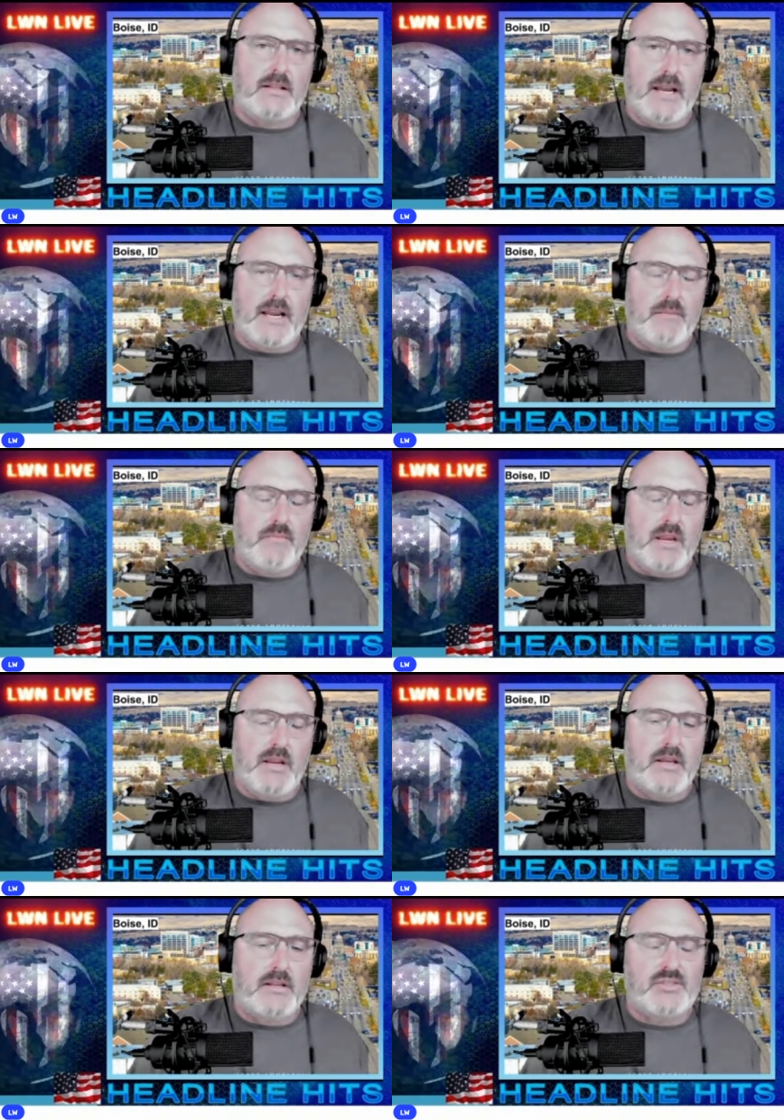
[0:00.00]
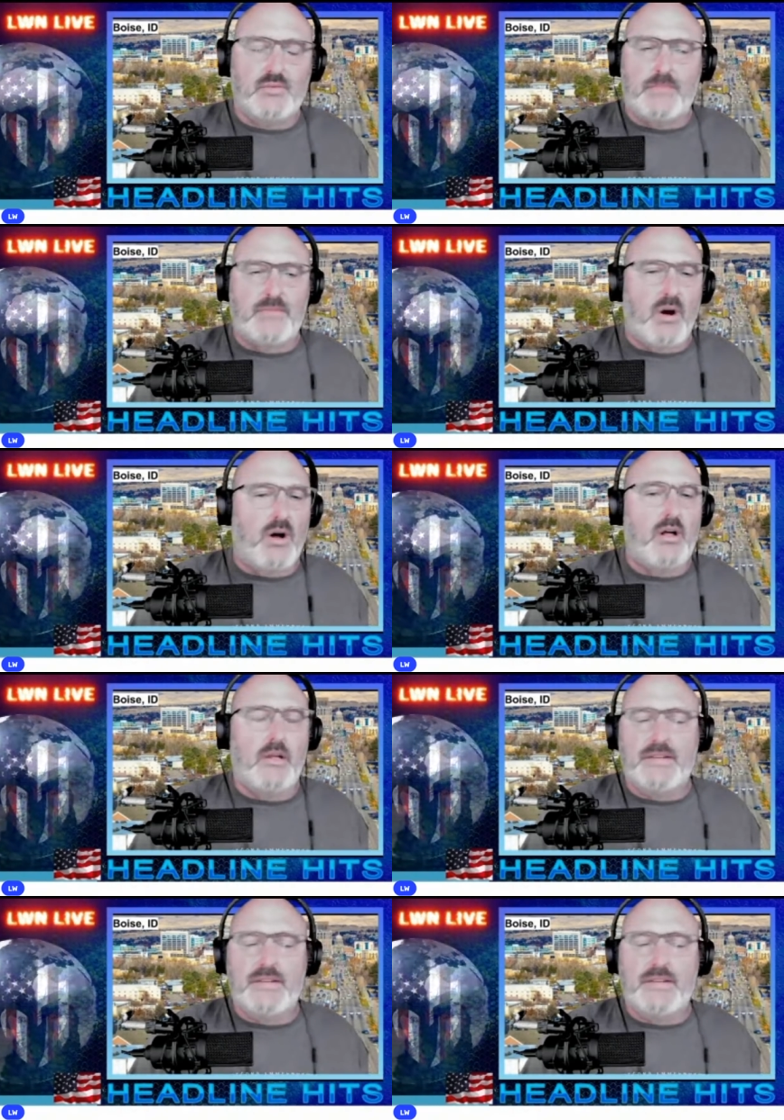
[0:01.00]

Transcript: Lion media, swept all